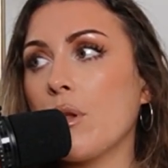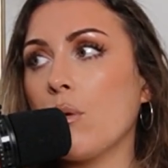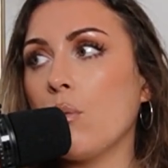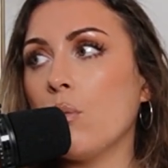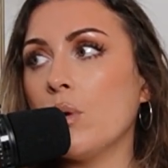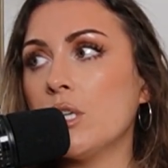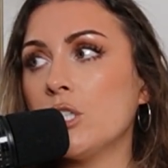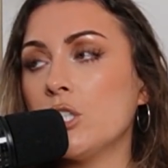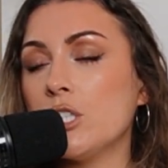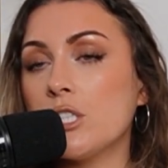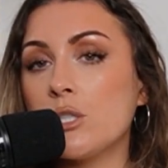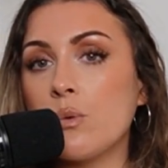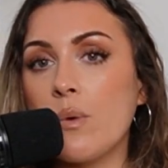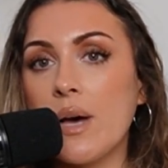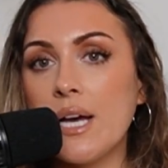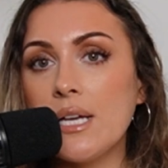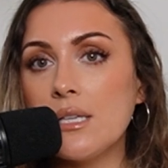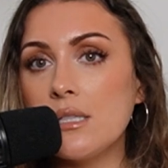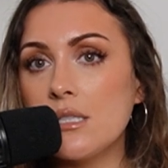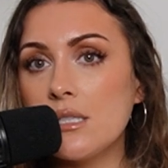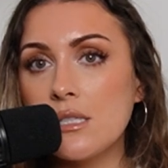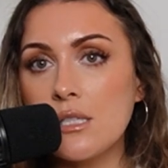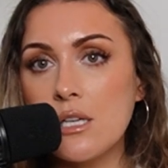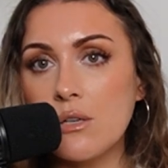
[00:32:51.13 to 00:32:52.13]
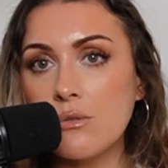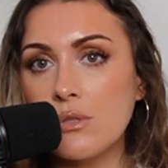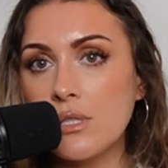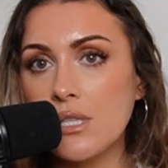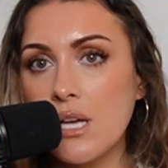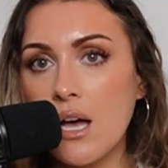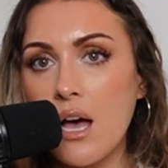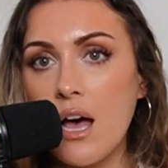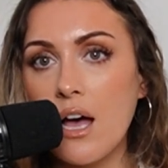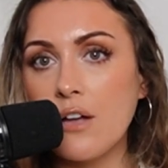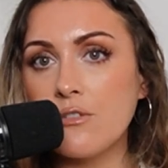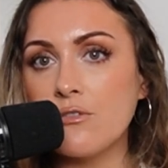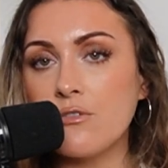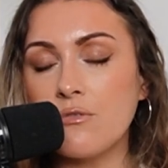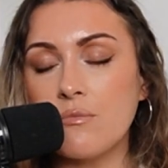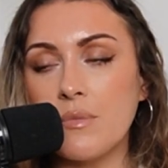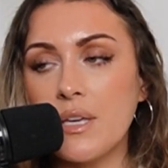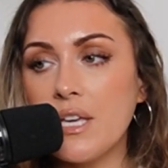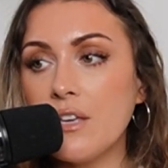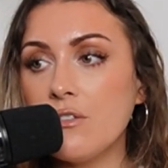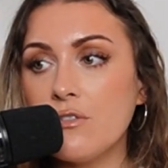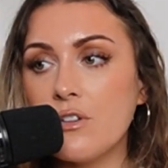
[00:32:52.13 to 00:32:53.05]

which is quite a slow start for me.